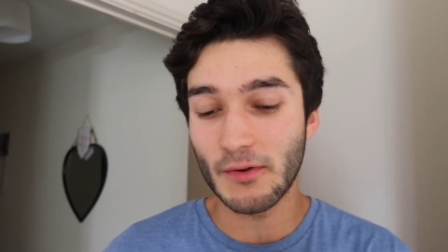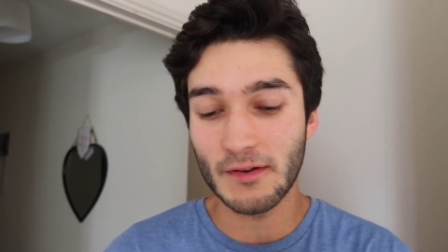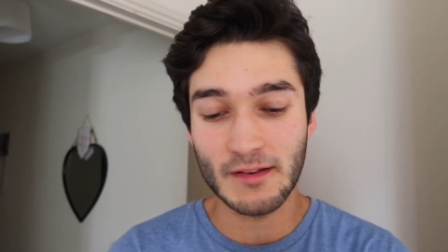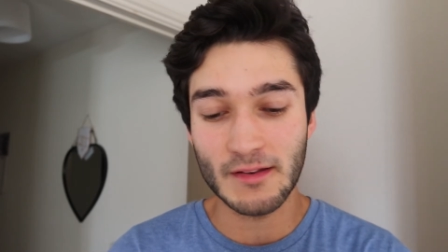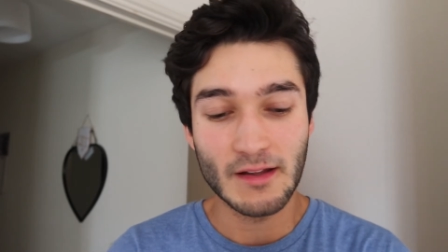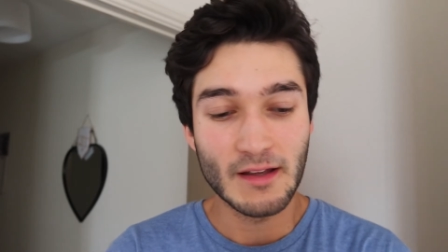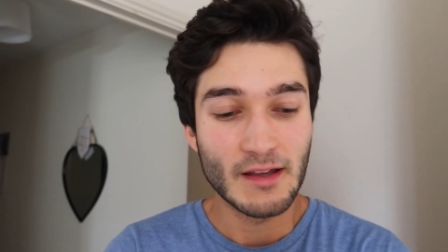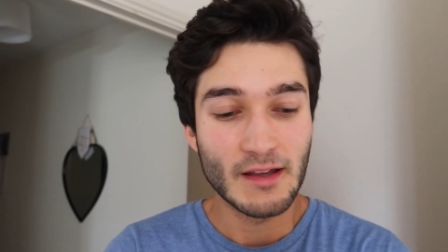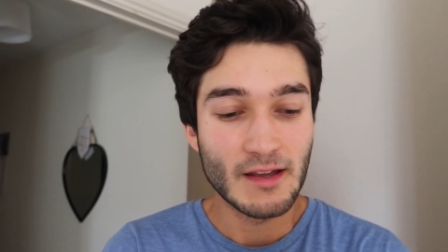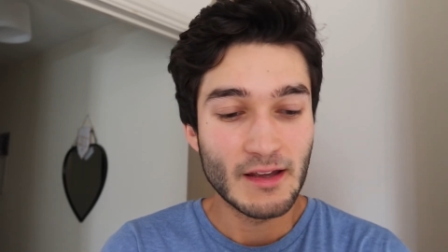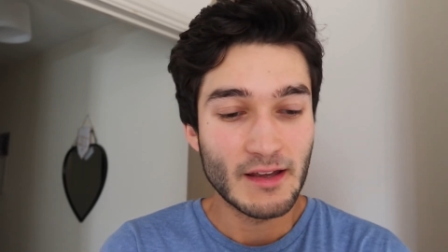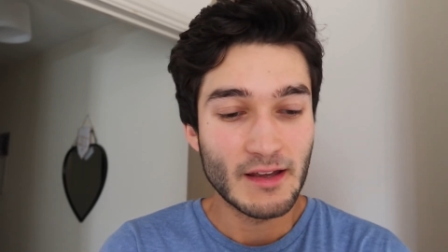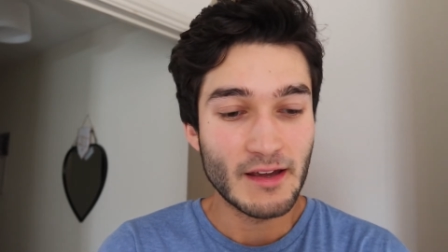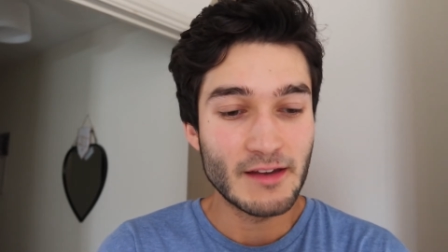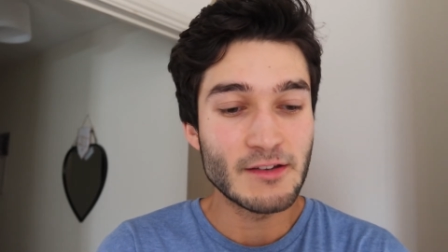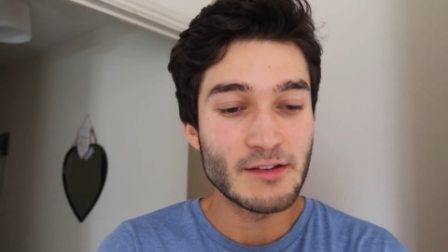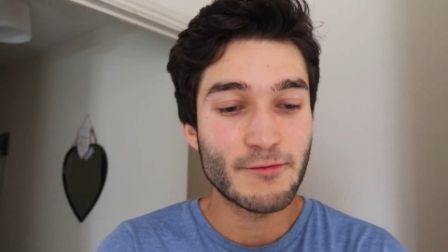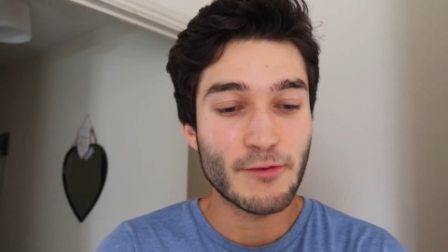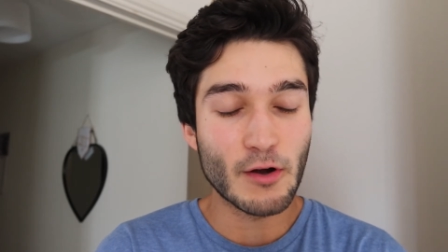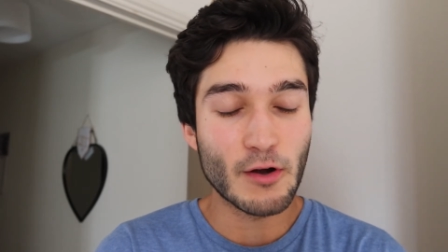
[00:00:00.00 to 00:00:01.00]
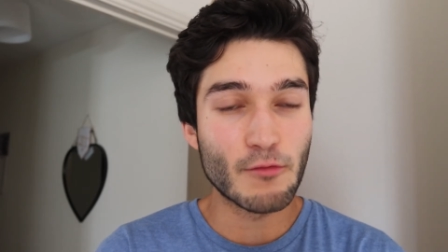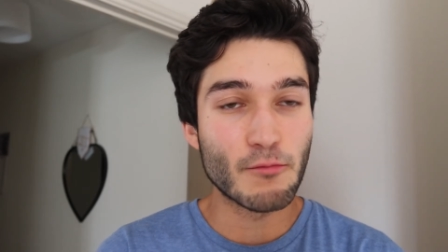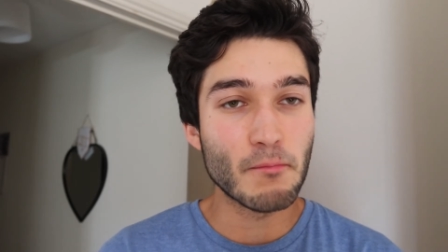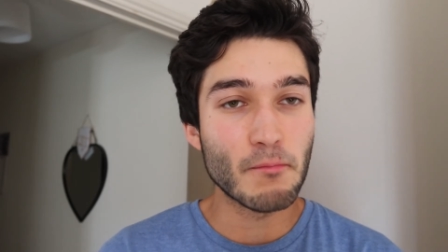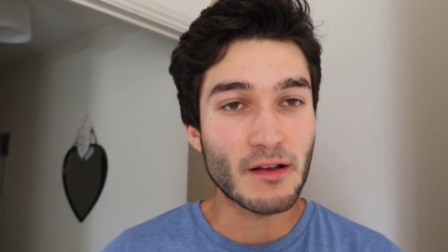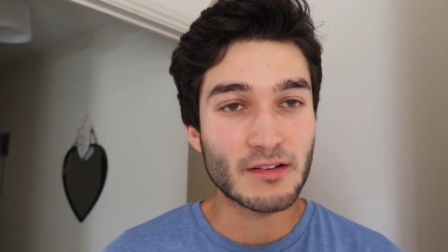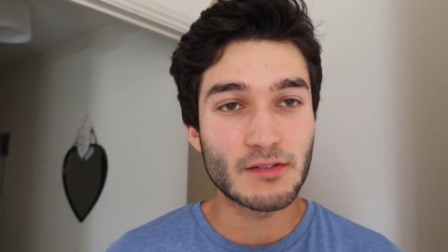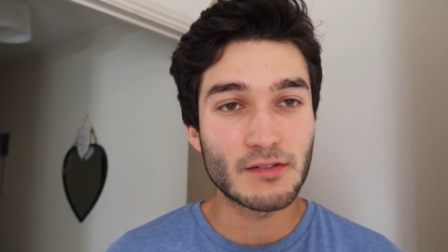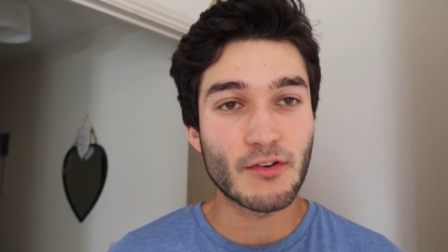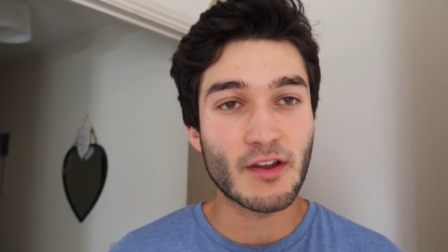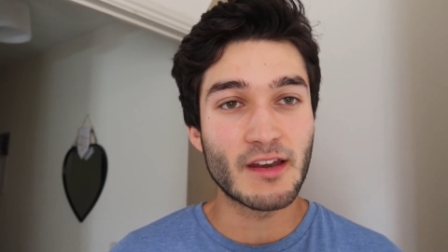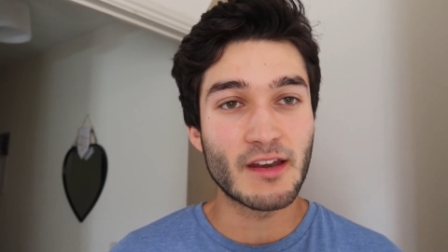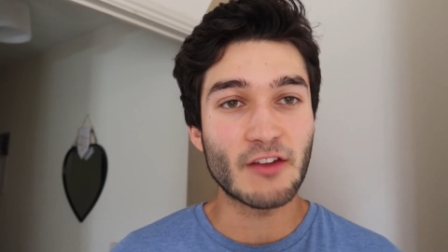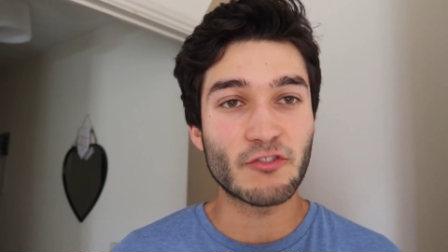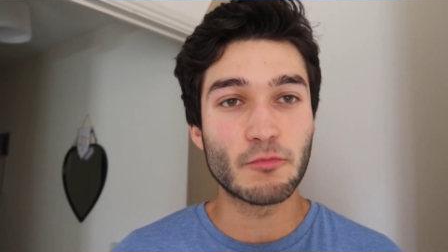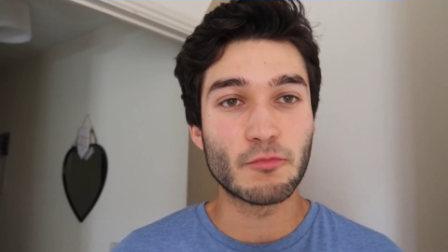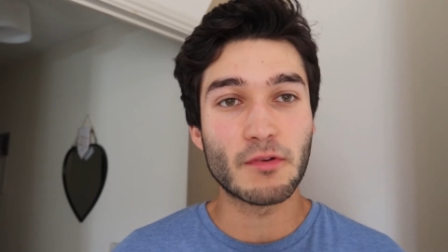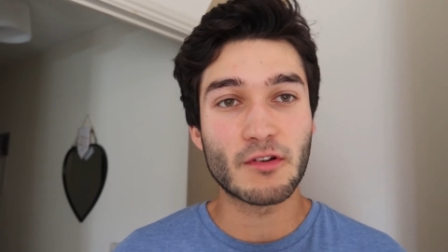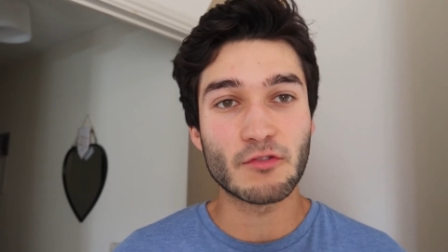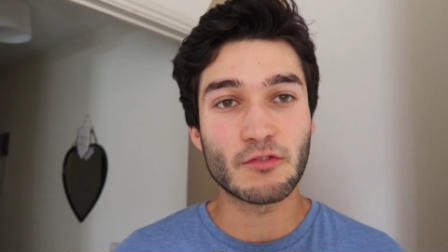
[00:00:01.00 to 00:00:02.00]
And, and you felt a massive
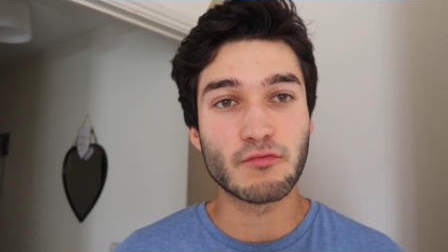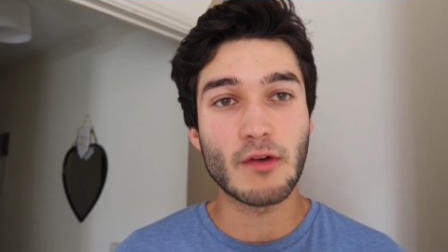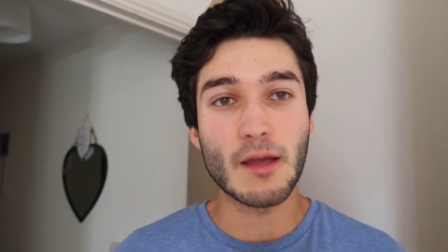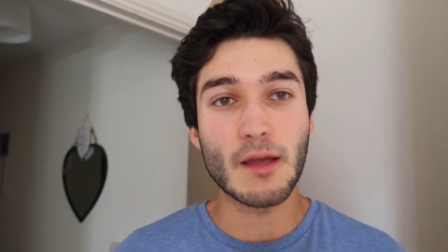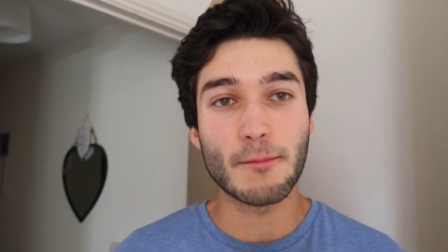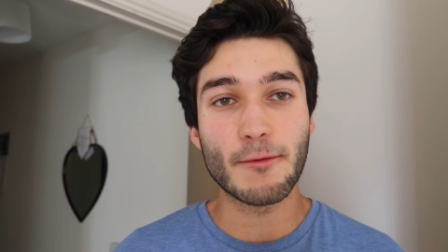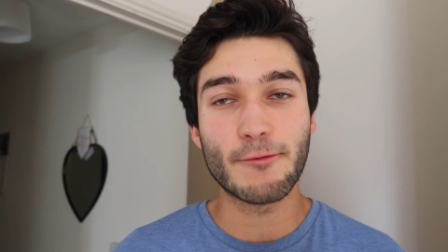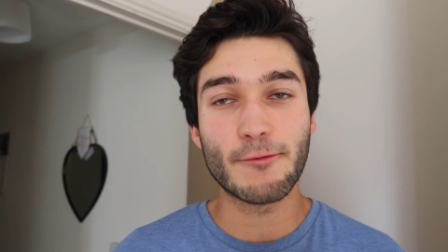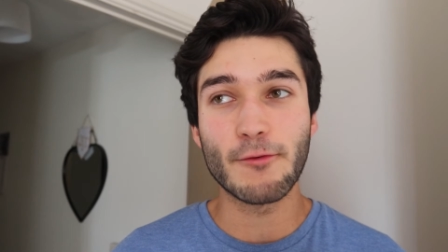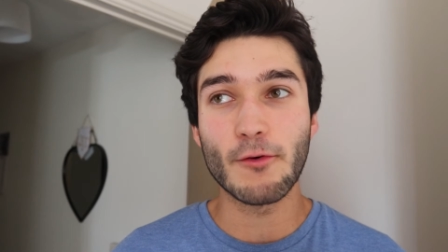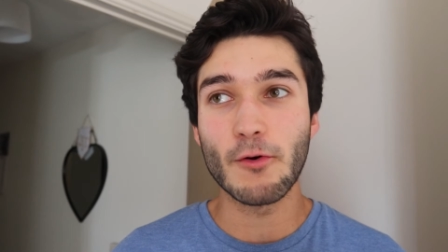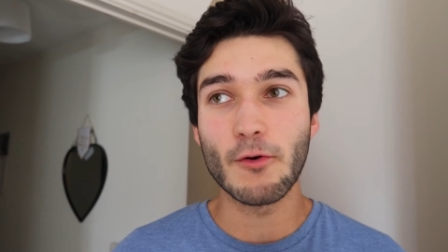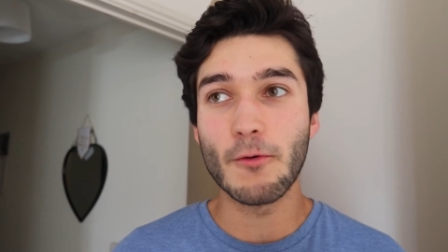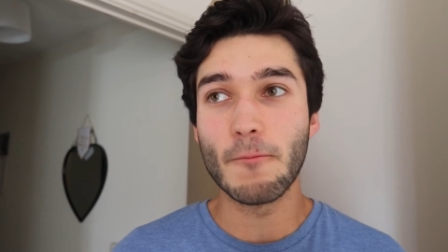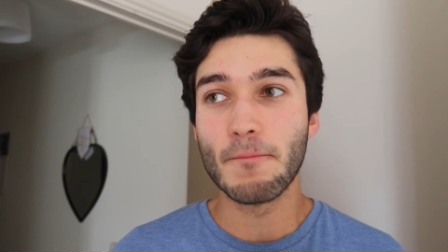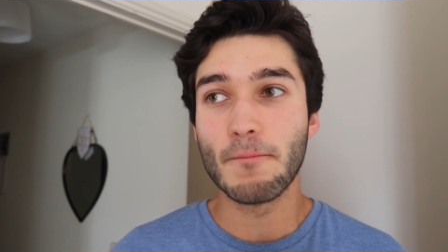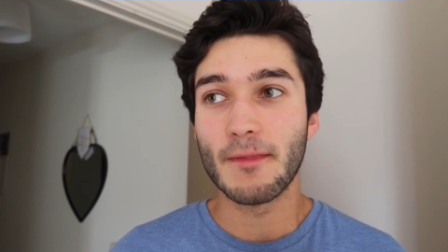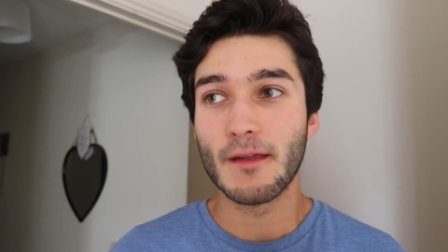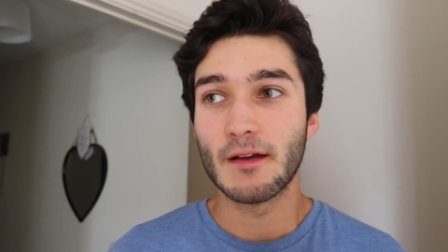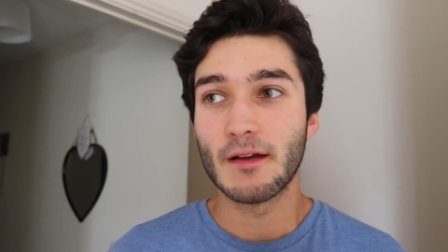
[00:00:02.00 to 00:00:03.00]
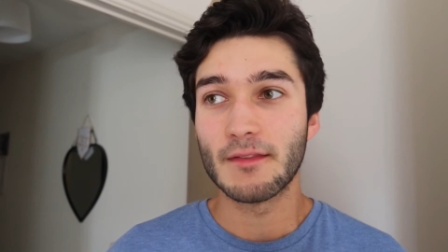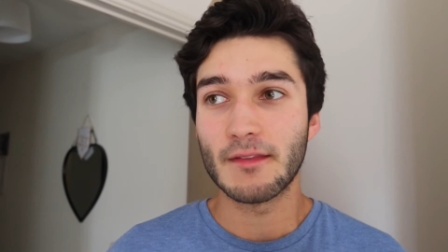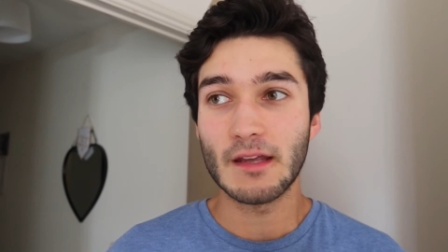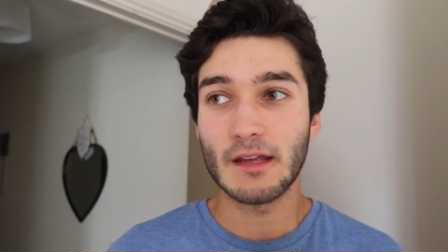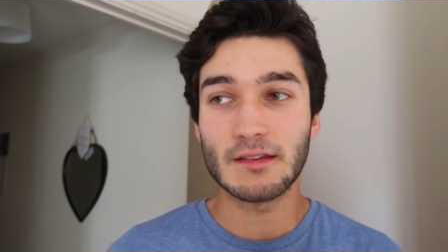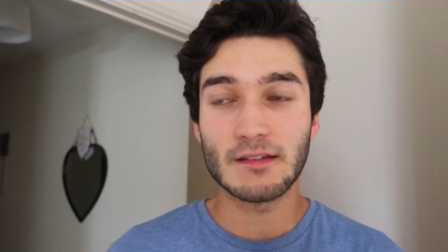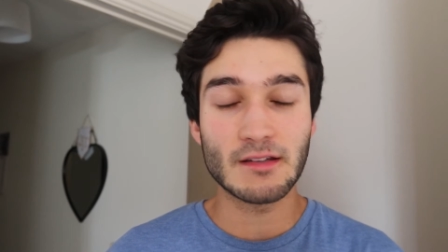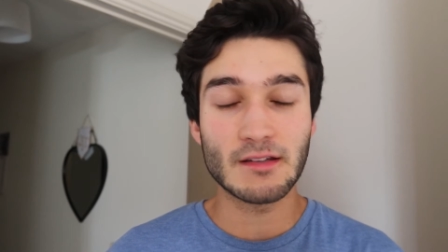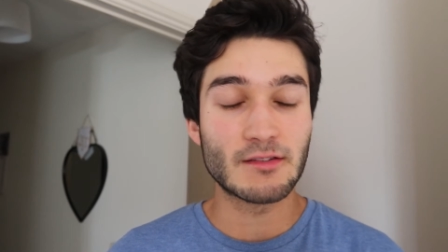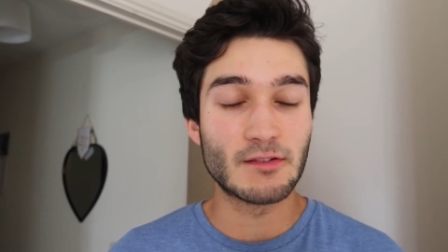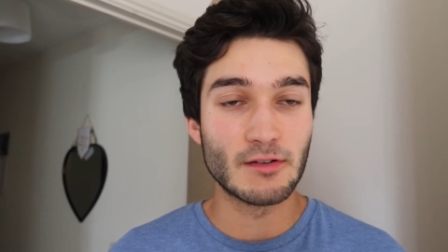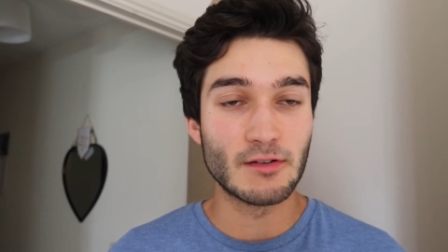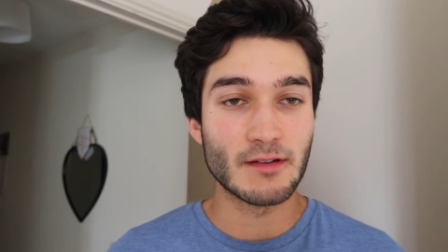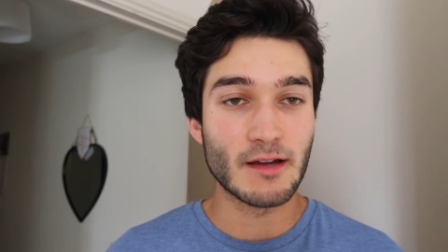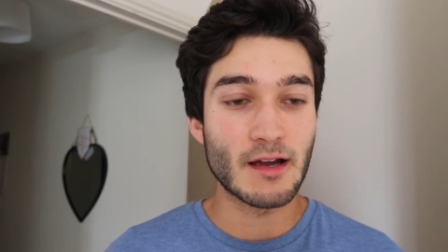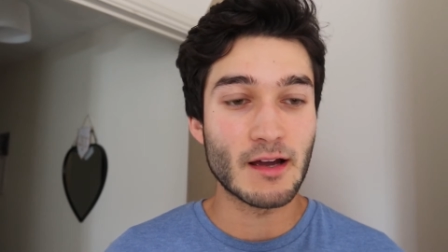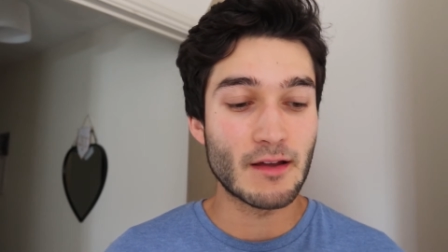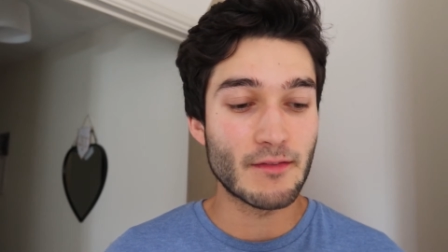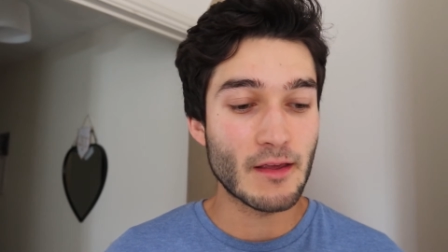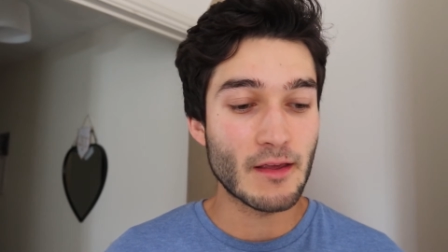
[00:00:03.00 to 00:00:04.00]
connection because right before they did do
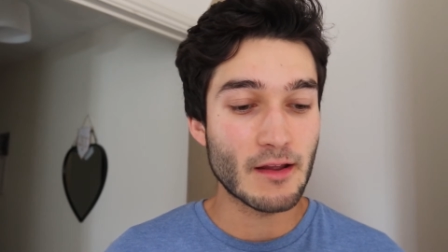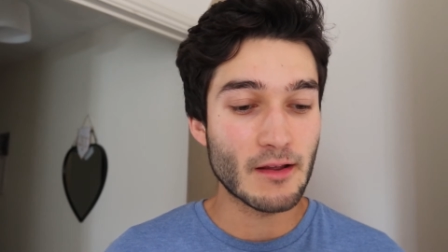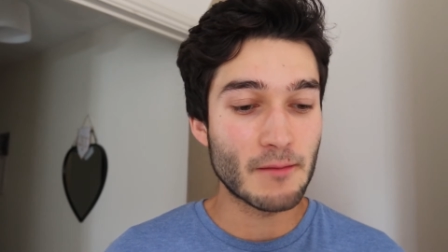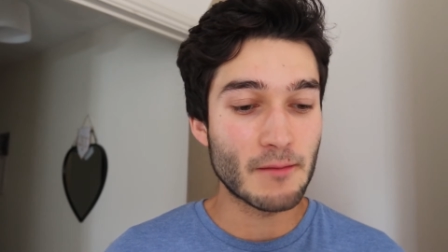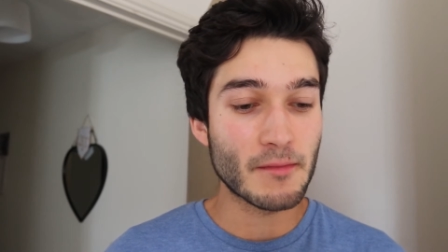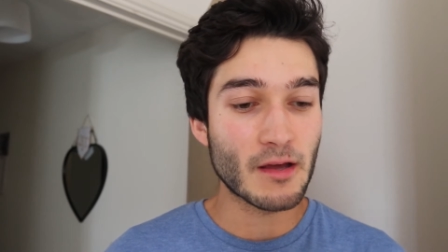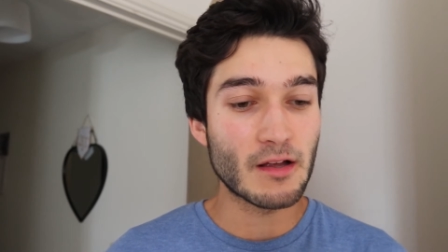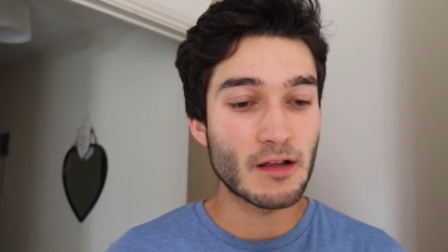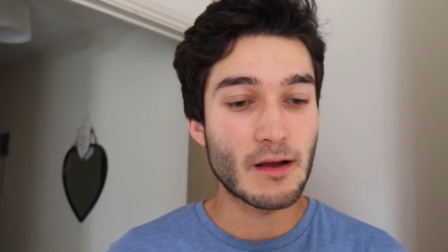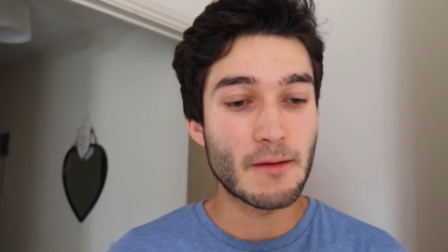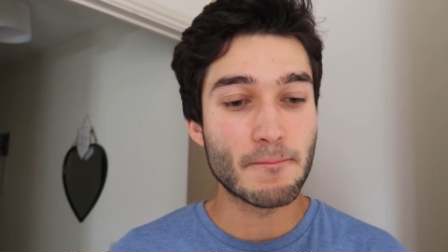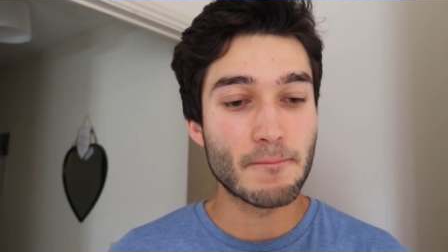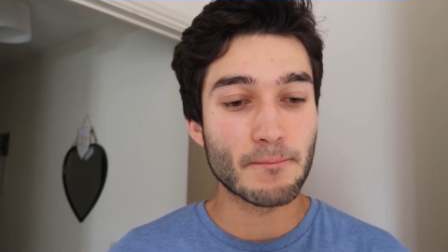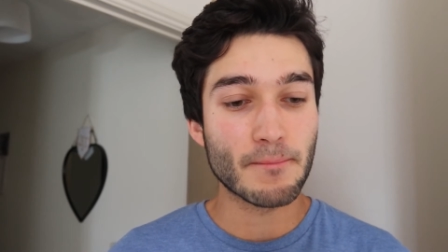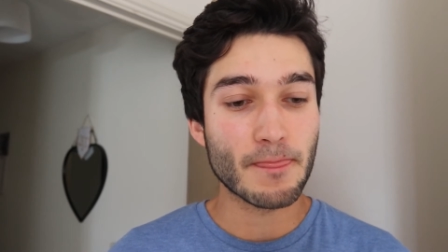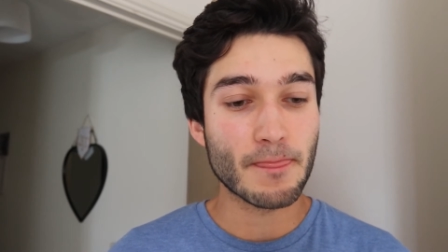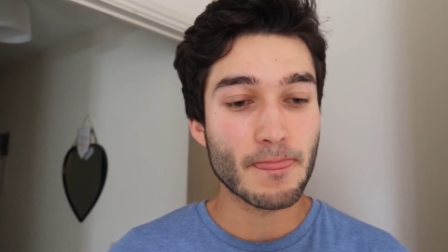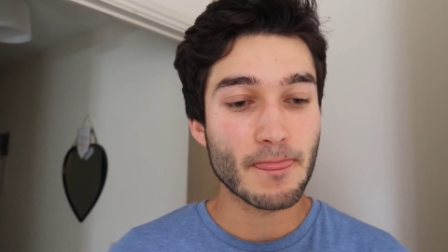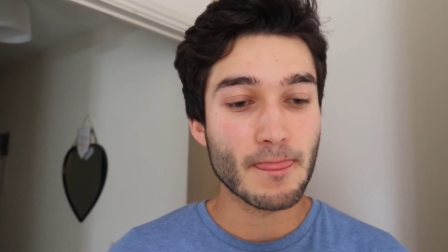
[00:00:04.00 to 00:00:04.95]
that, they and that um,